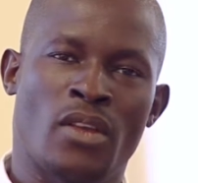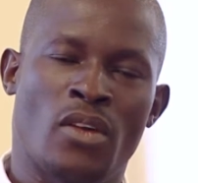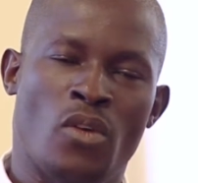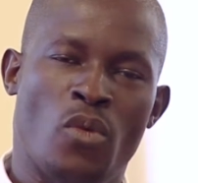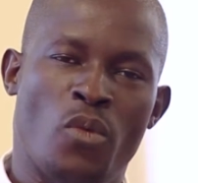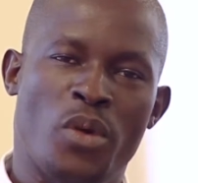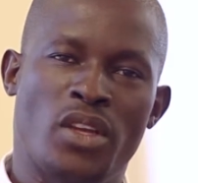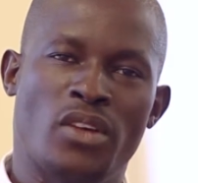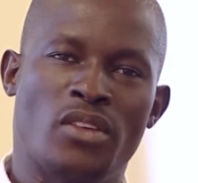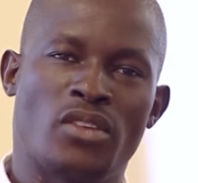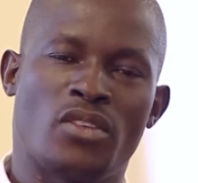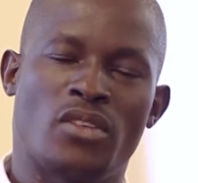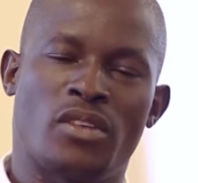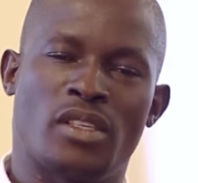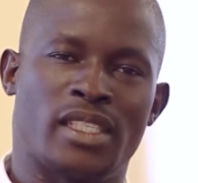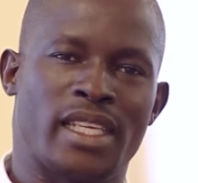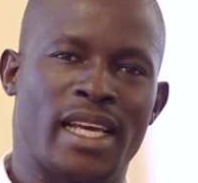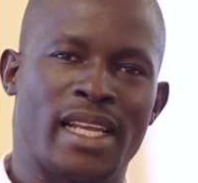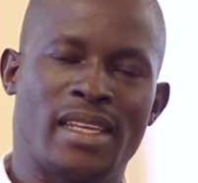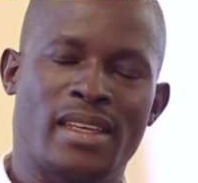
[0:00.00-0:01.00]
We don't
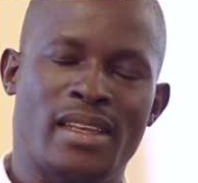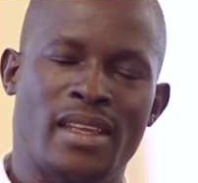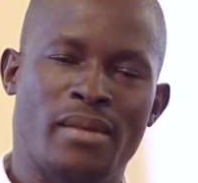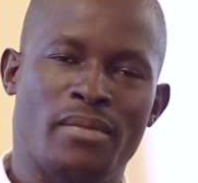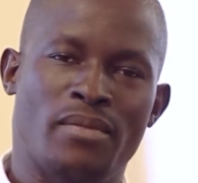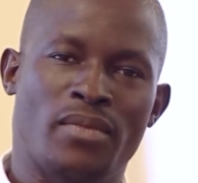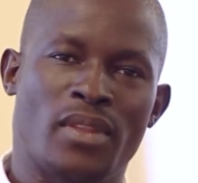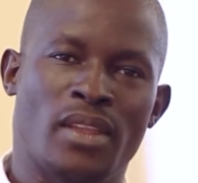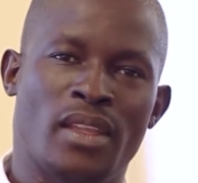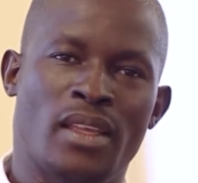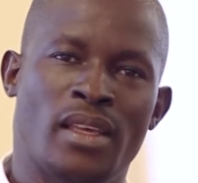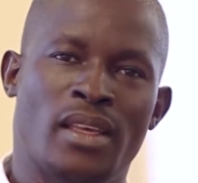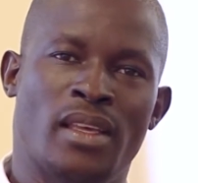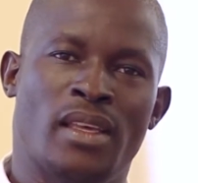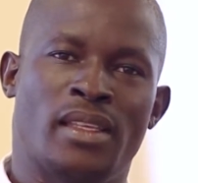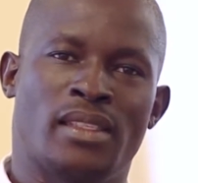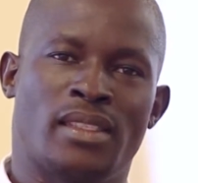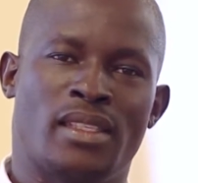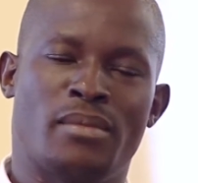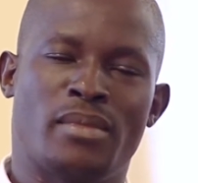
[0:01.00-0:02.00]
consult them.
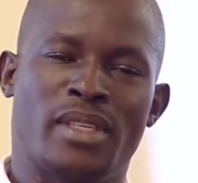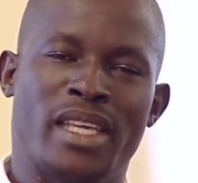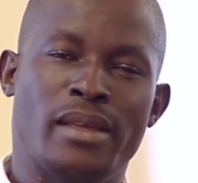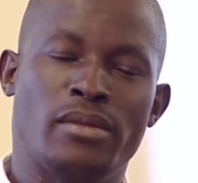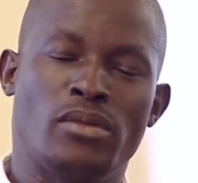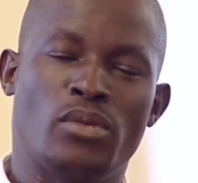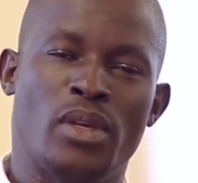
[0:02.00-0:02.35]
Sometimes